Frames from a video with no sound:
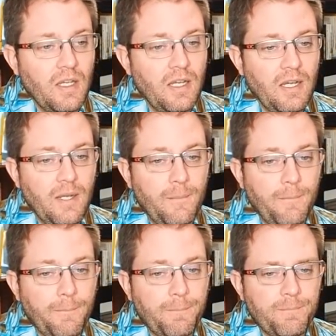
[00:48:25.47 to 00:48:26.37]

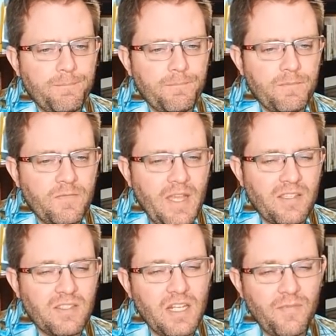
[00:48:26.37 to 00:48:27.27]
um, the
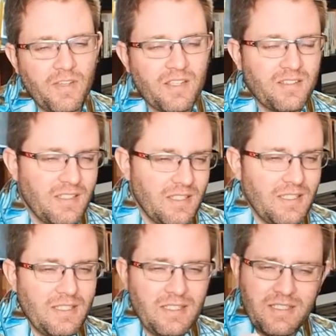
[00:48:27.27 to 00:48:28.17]
vaccine
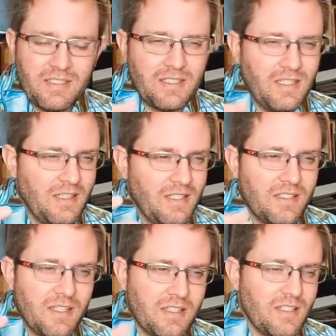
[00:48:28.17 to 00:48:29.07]
efficacy is in the
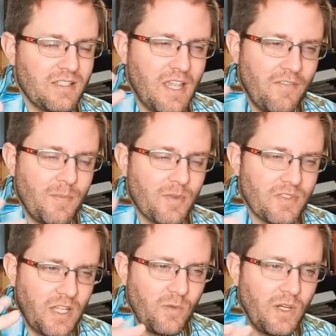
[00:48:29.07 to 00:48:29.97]
60 to
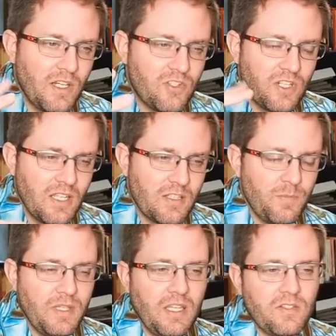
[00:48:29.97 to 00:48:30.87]
70% range
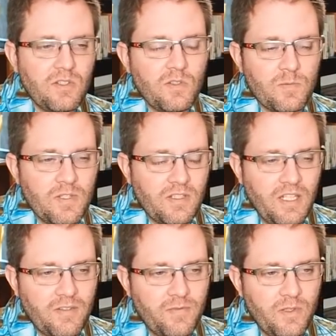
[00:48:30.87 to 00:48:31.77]
against BA2, which means a
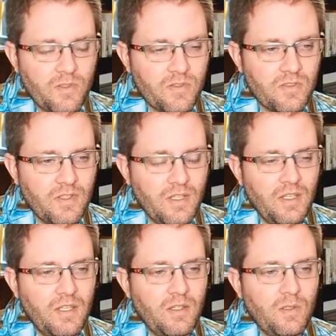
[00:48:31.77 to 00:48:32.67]
lot of folks
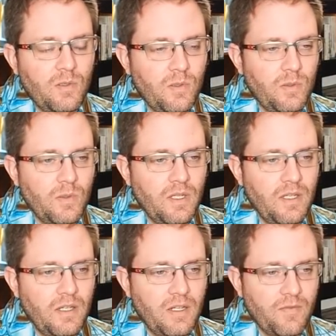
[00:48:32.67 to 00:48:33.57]
who
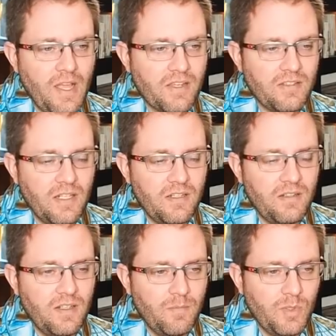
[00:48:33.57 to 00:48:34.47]
uh, are
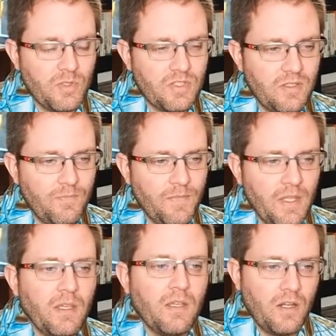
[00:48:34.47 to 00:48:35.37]
vaccinated and boosted
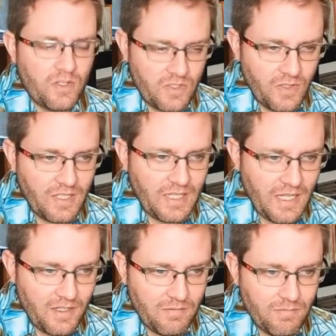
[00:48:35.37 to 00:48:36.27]
are still going to
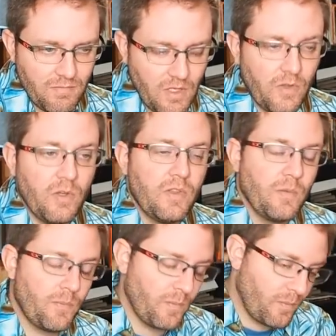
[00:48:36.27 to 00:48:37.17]
get it, although
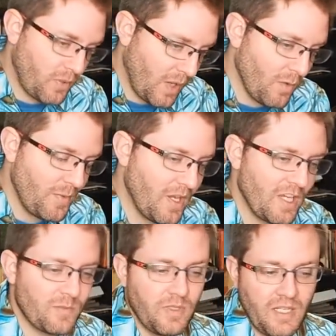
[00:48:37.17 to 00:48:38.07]
they probably won't be
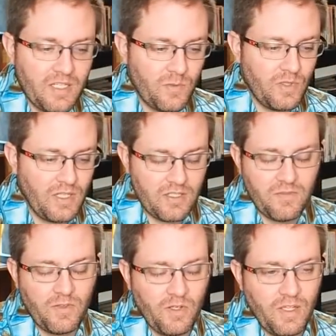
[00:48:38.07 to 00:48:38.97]
hospitalized and won't get it
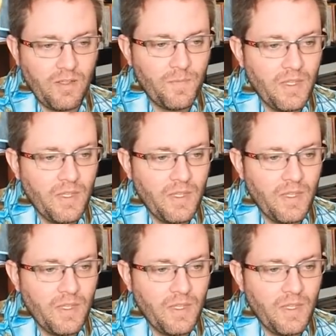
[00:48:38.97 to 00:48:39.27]
severely.